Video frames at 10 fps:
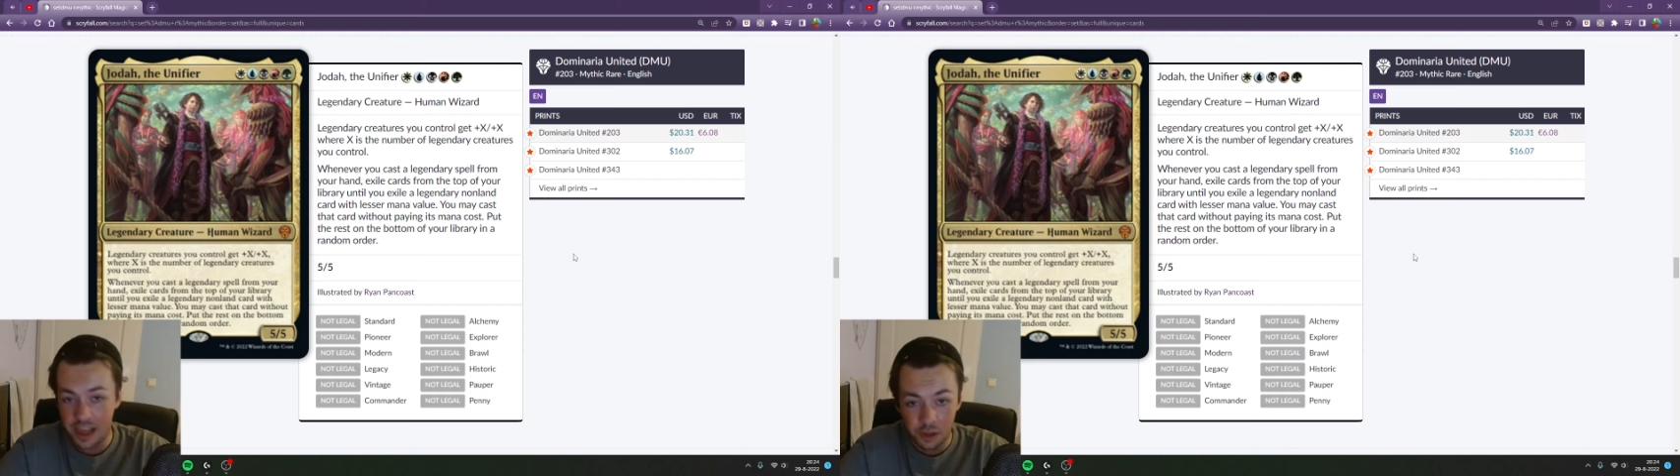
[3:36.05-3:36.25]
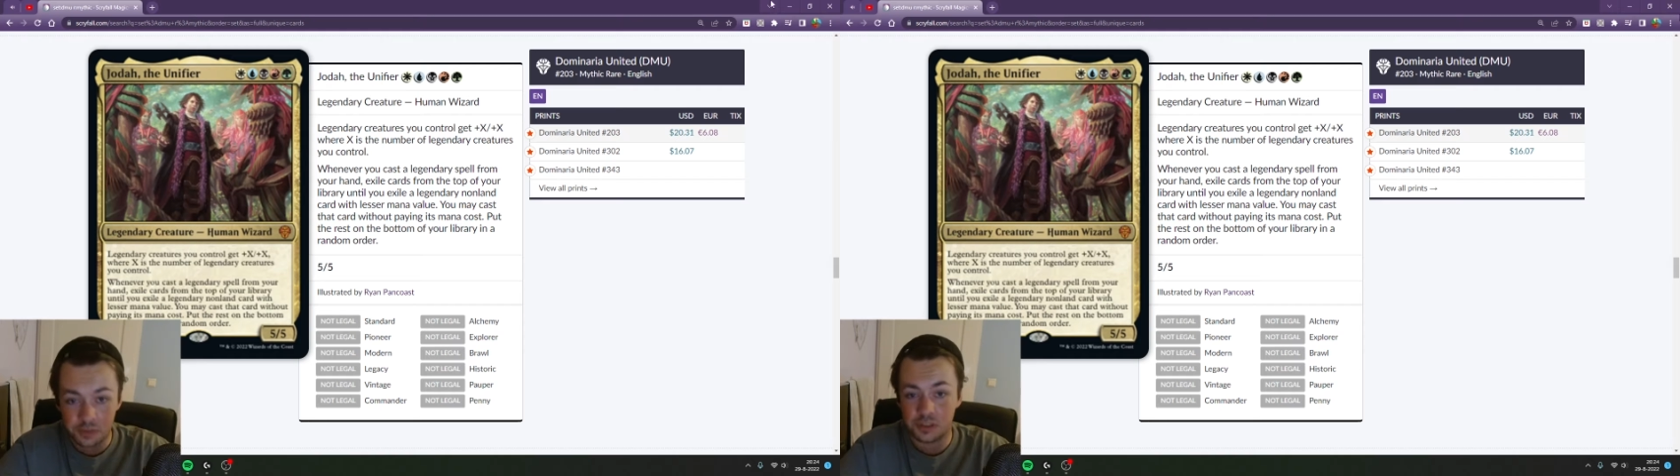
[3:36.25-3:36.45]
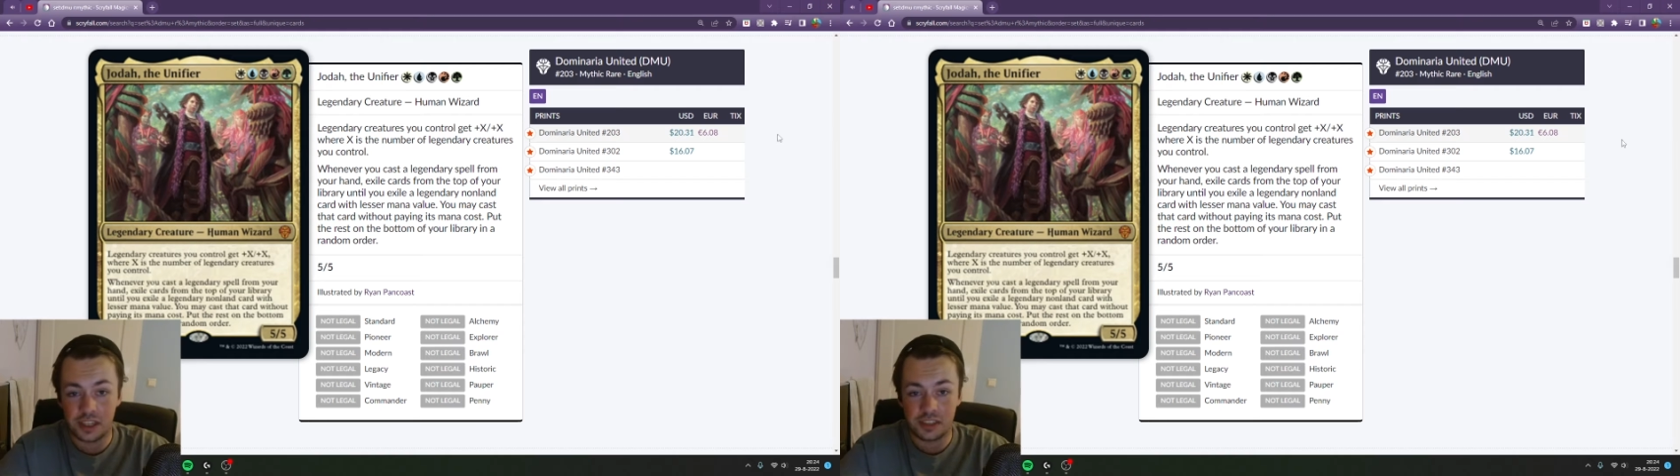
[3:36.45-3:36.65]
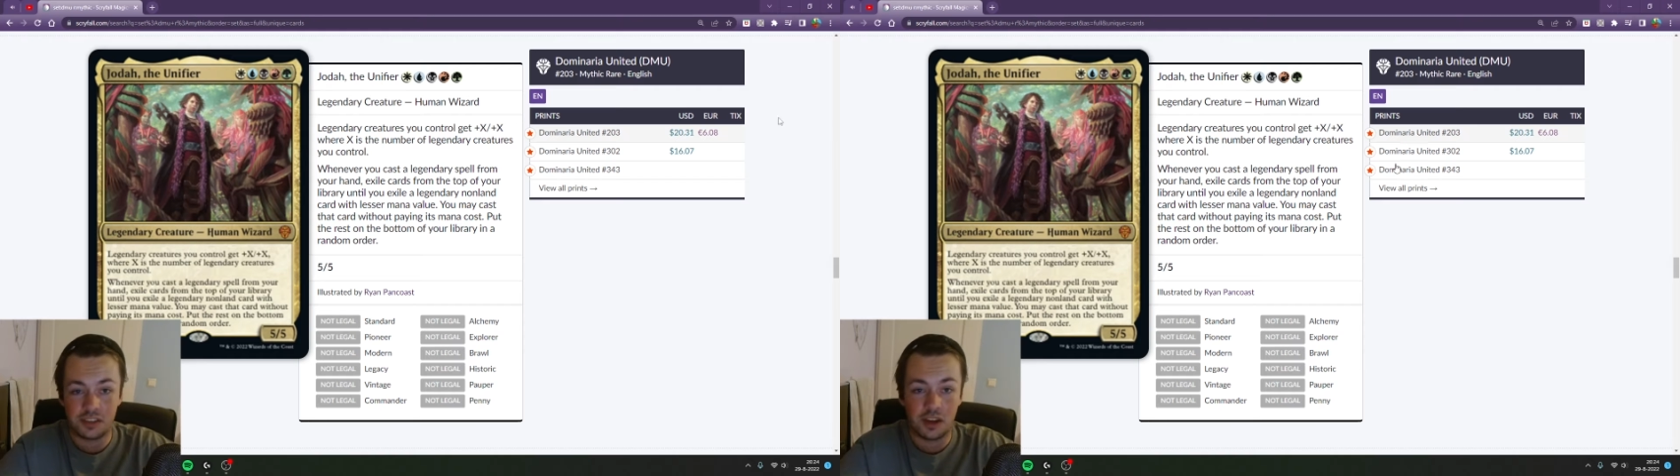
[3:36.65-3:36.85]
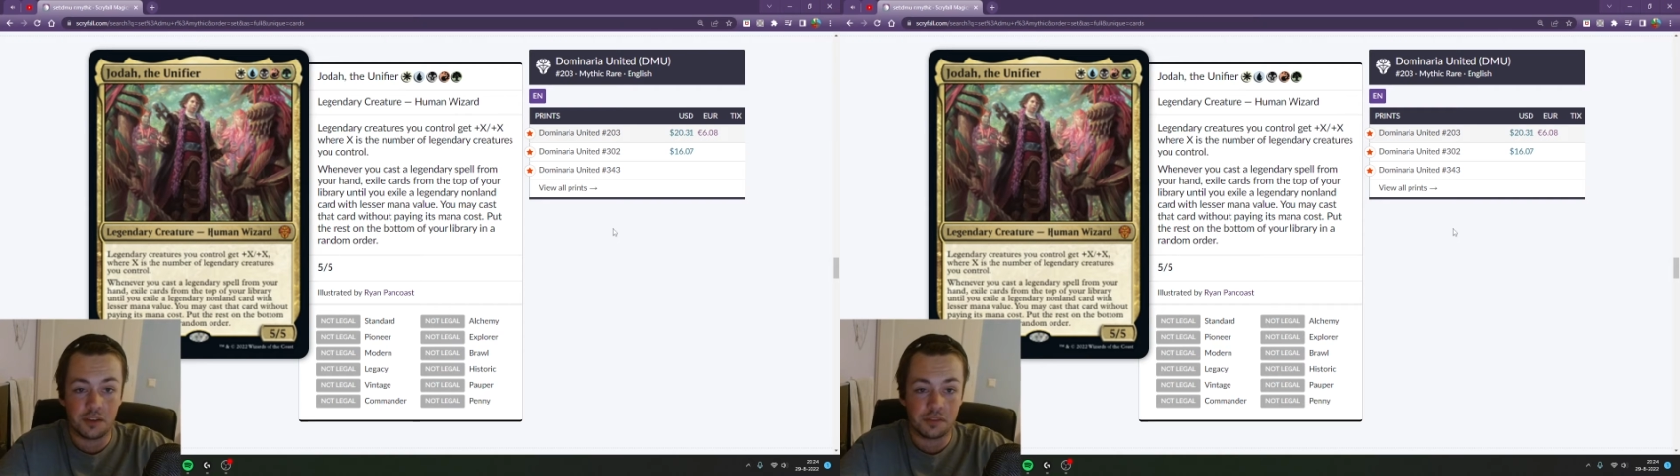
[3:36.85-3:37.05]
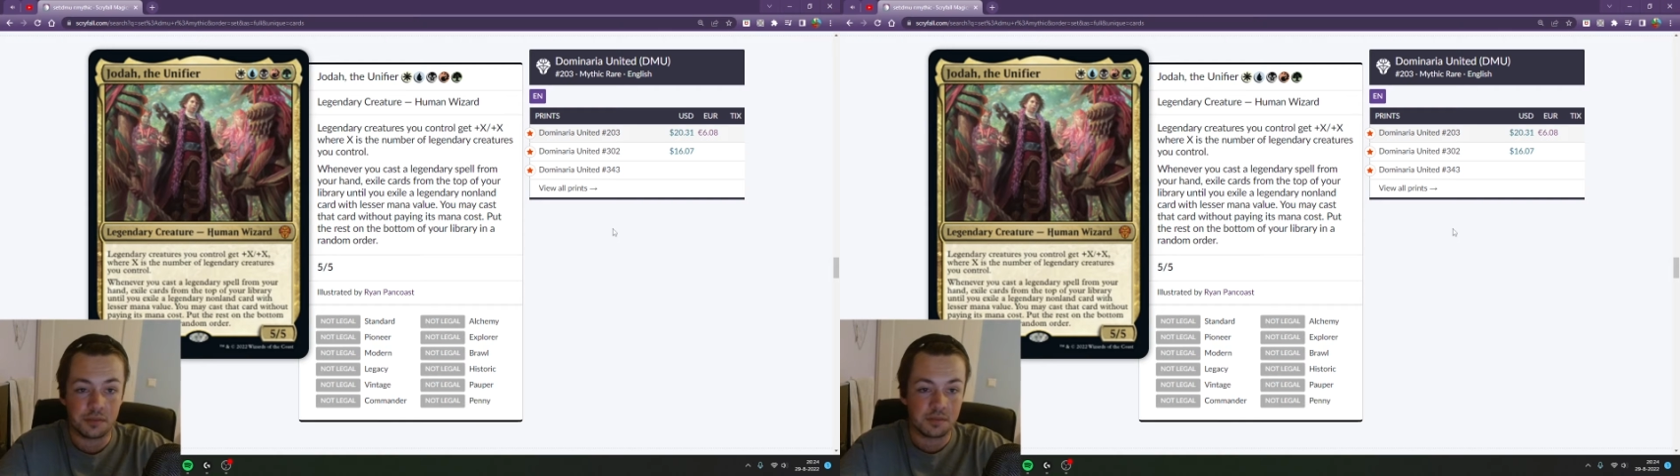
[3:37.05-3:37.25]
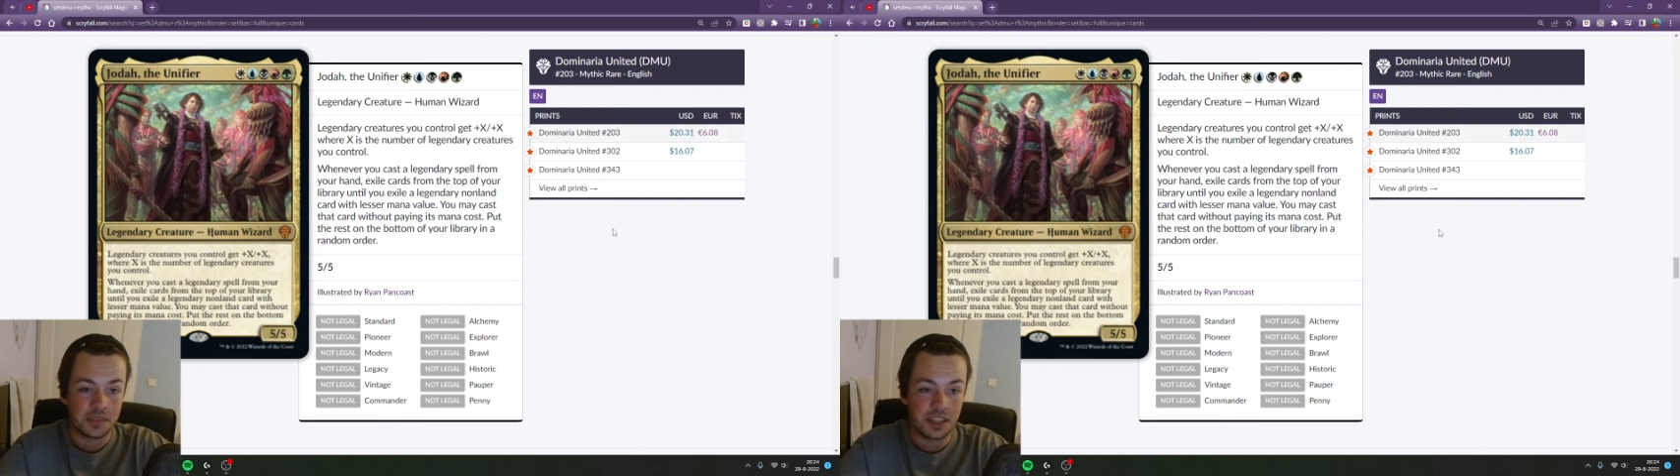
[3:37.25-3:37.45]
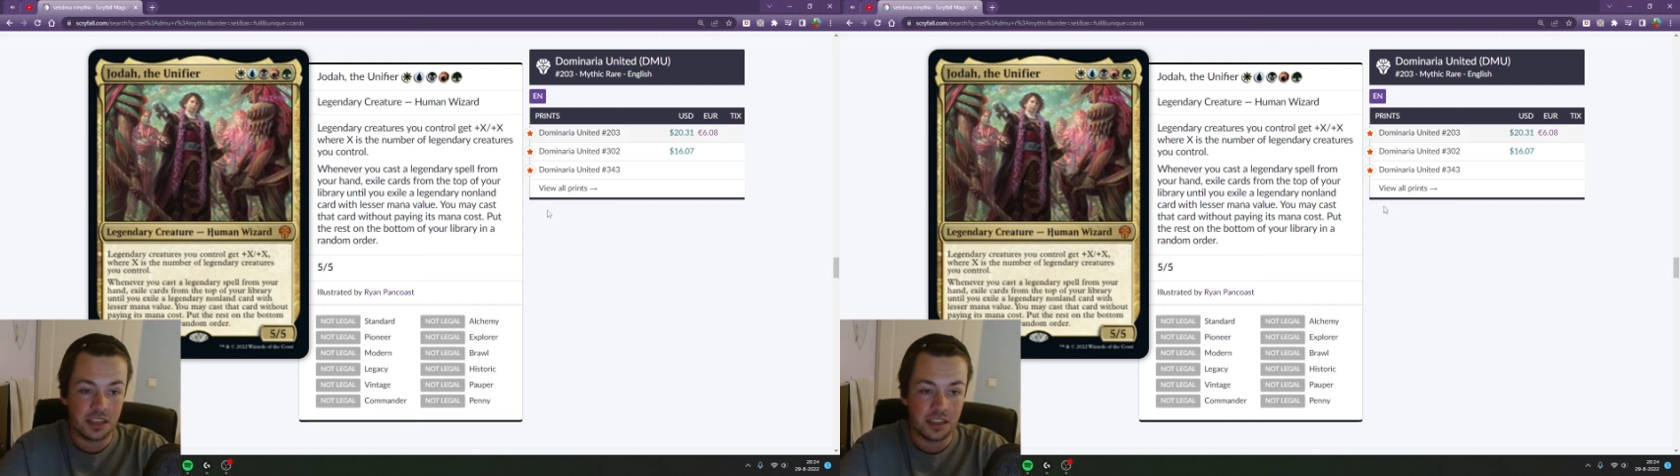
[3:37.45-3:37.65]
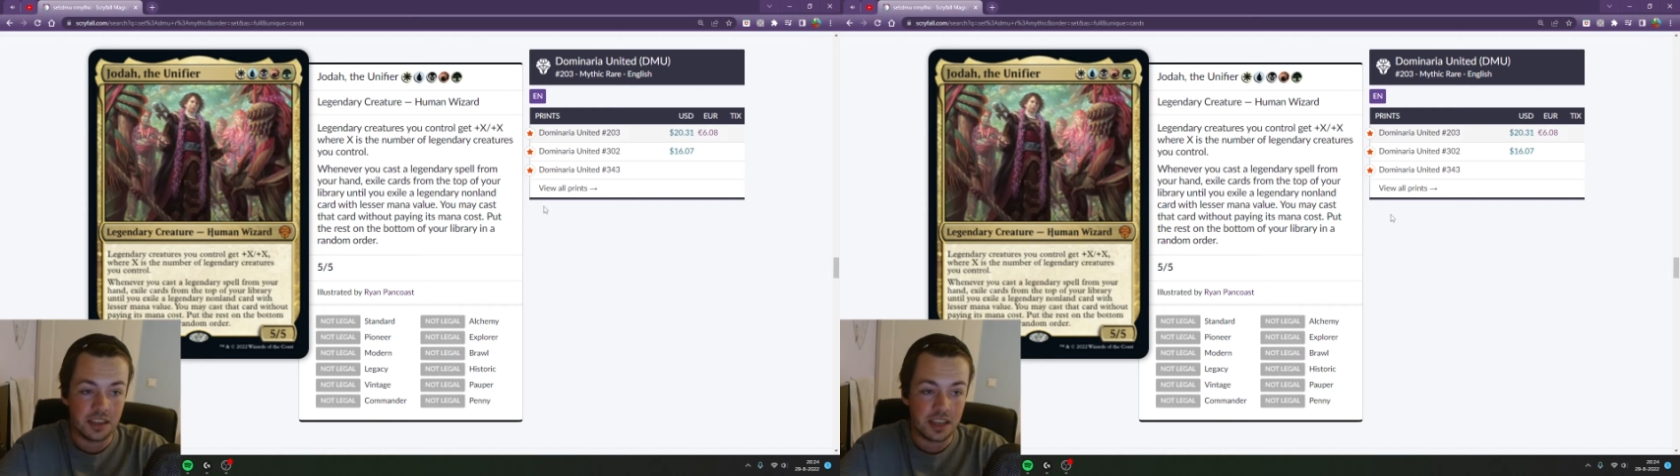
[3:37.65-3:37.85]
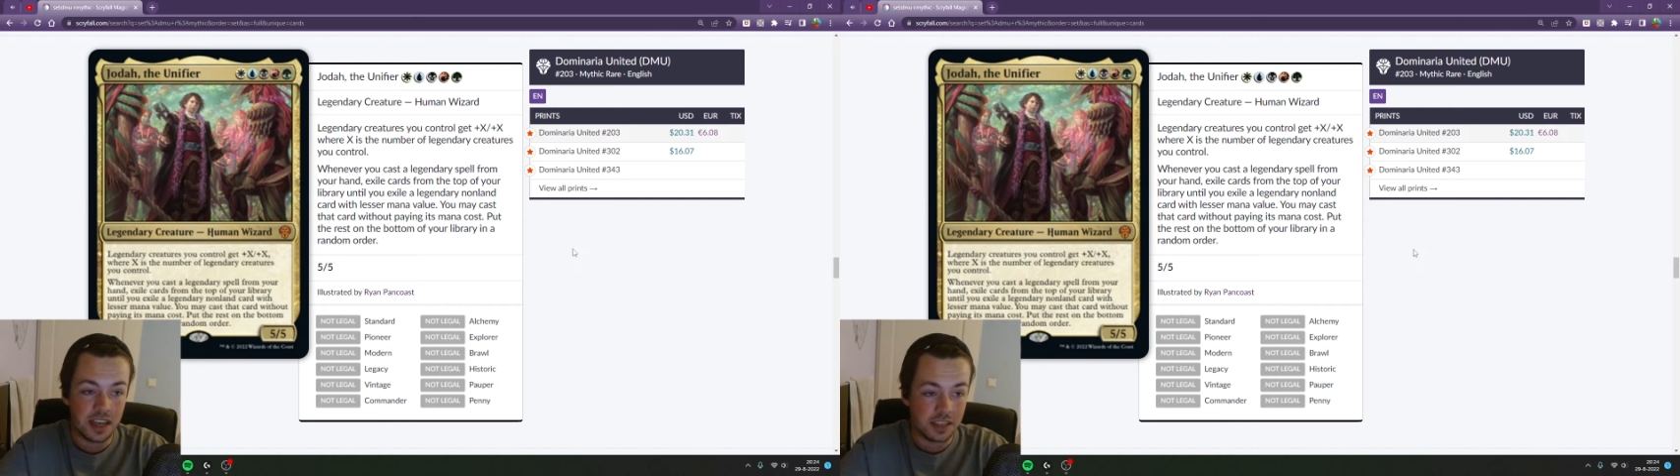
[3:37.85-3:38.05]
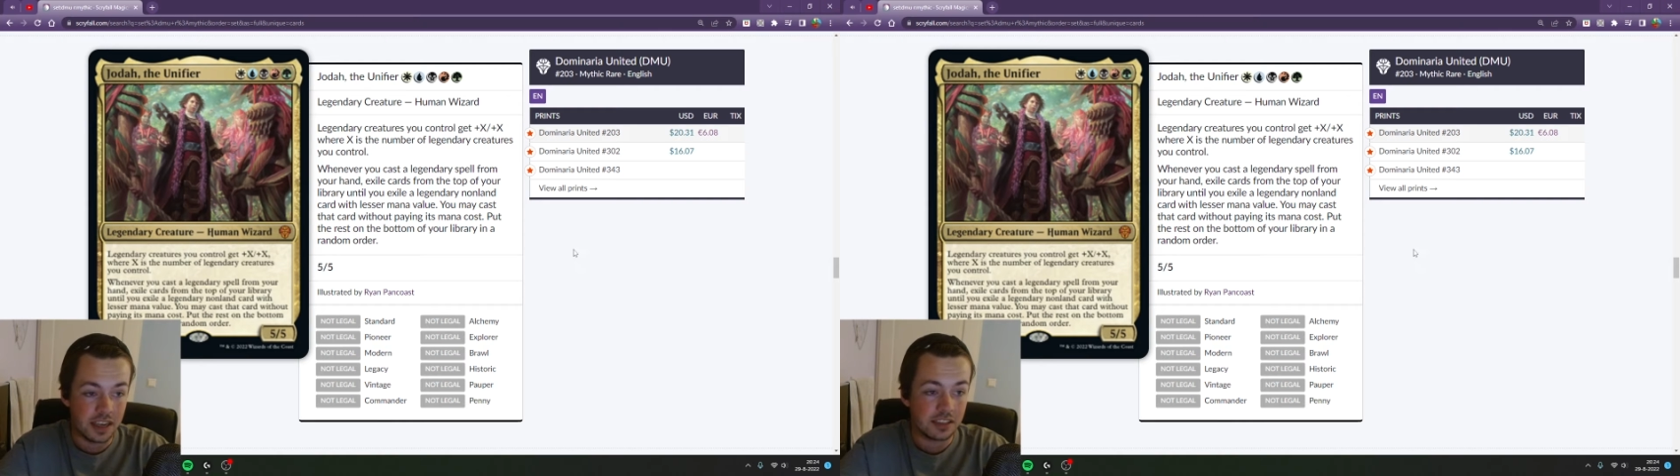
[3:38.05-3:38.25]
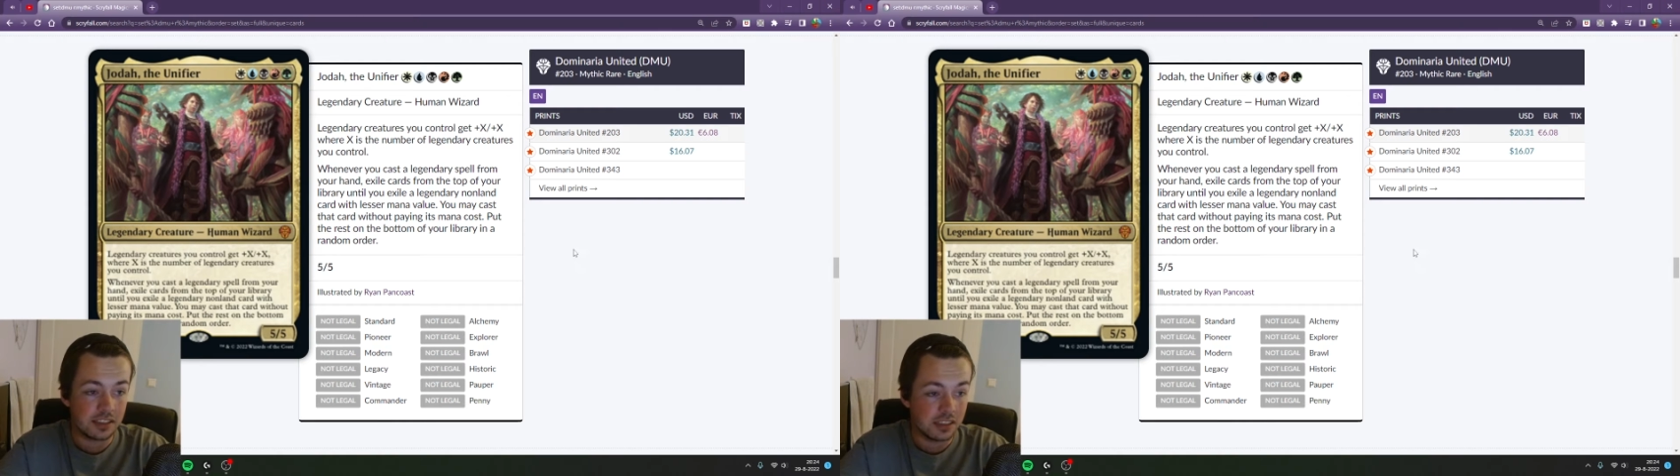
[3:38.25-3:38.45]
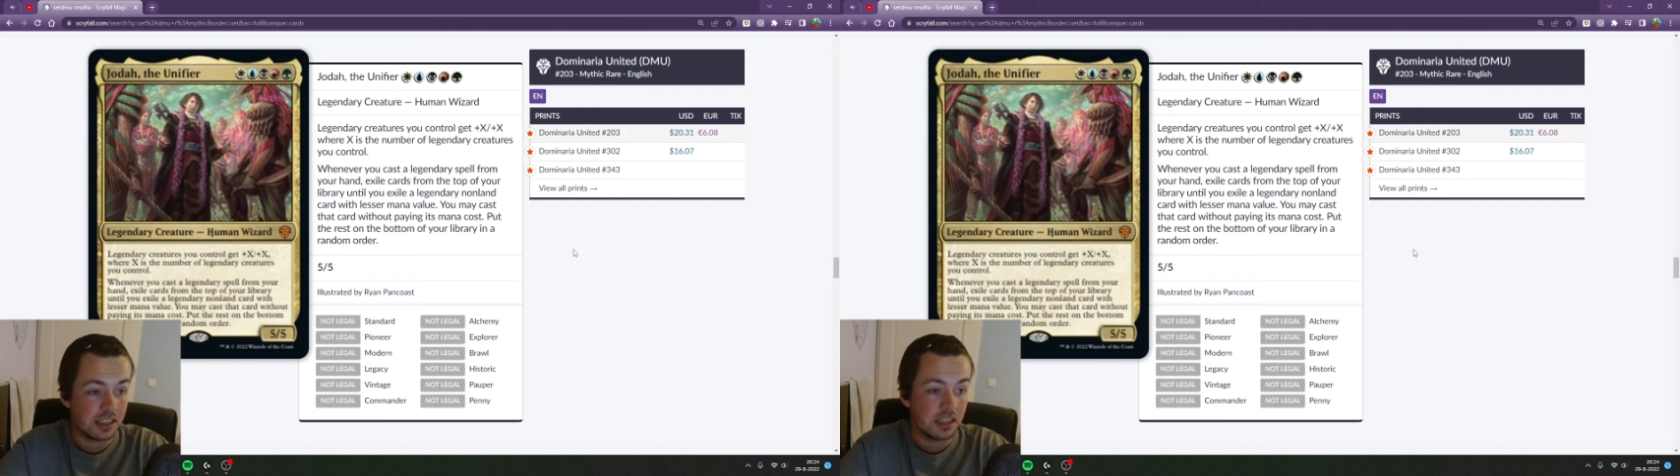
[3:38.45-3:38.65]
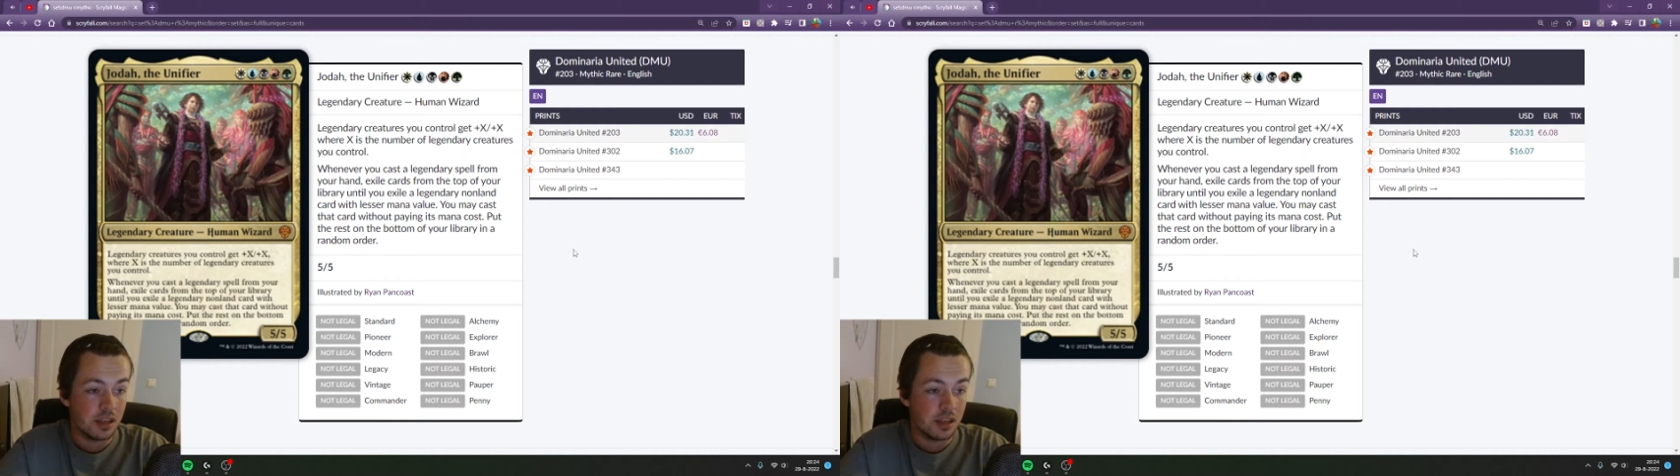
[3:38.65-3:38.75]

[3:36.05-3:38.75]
elves and stuff, and has